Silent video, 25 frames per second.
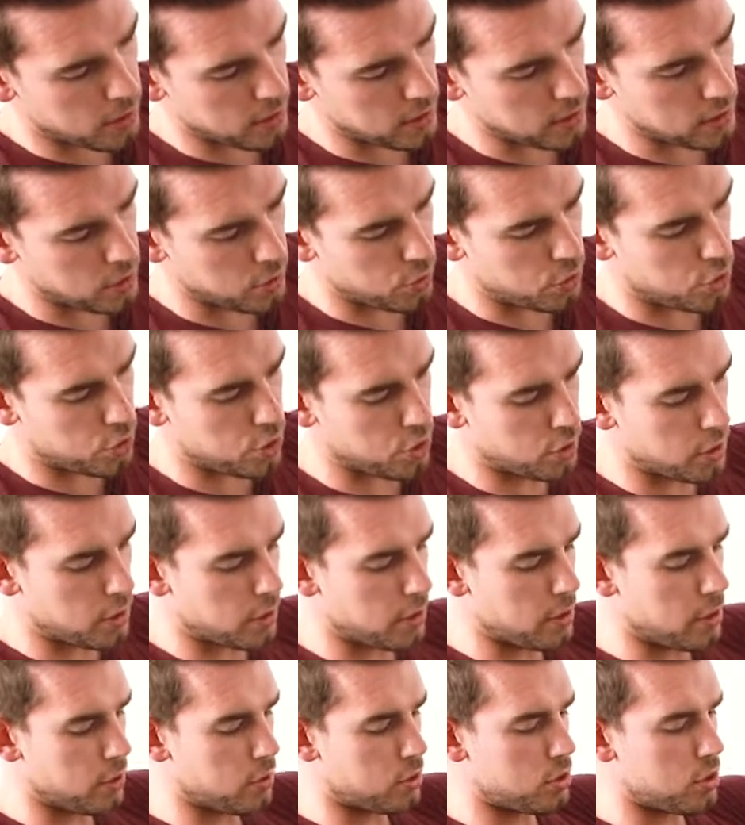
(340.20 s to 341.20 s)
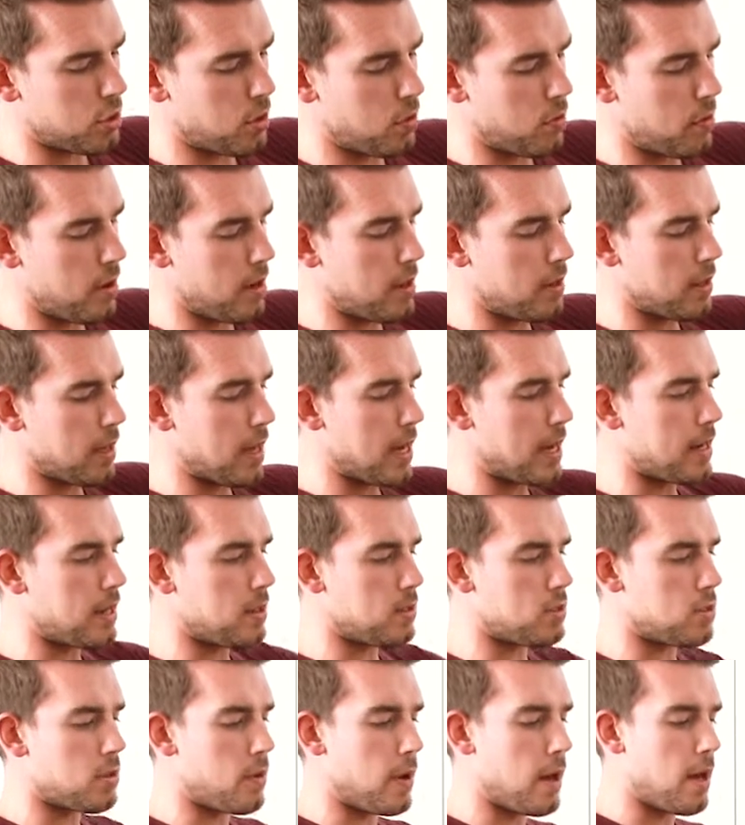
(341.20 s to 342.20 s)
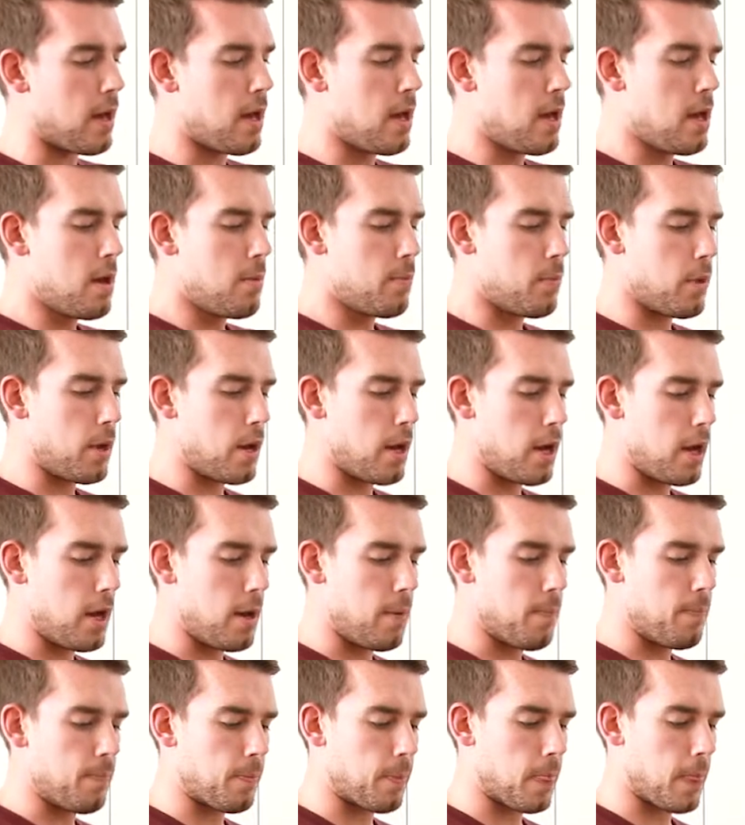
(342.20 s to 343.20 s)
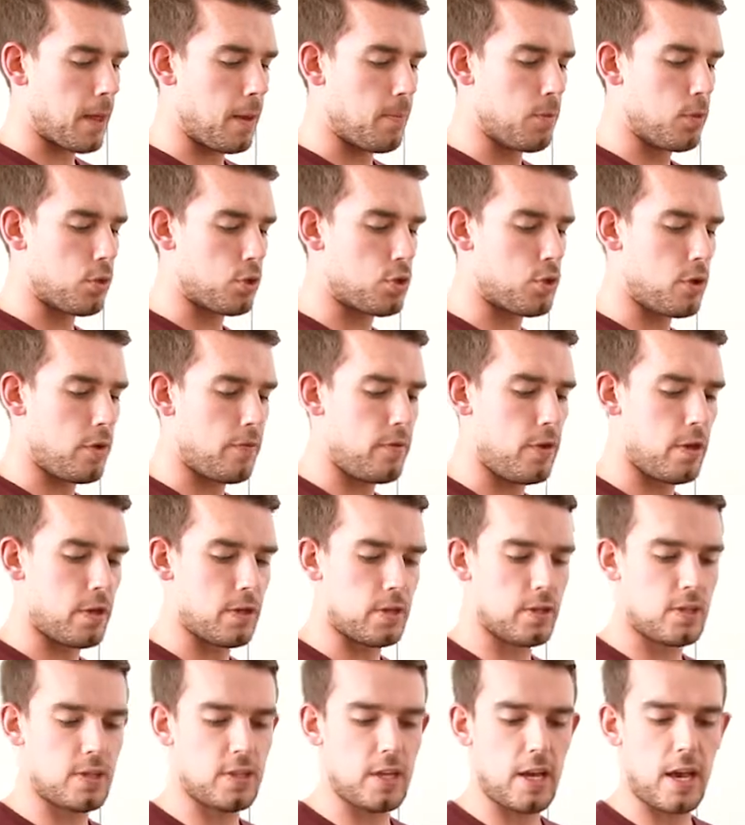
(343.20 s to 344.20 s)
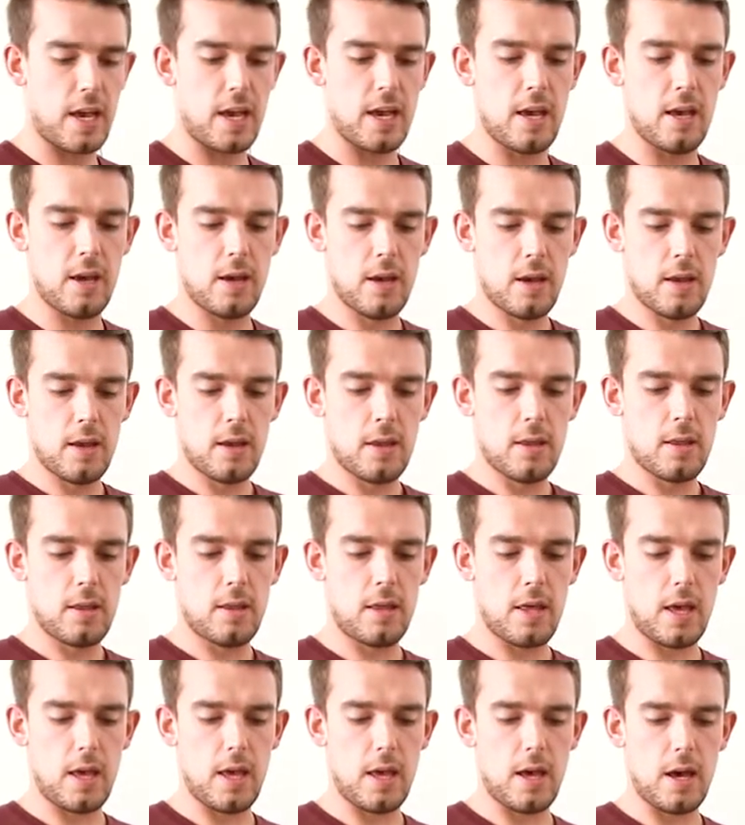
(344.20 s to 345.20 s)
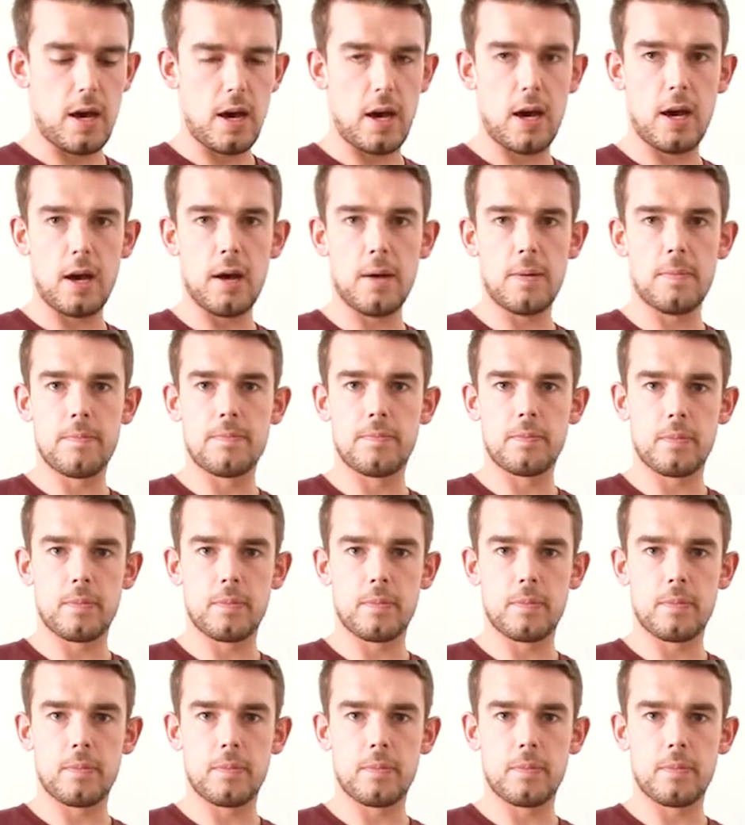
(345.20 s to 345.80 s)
there's no sugar, no salt or anything added to it. But I'm not sure if you can see the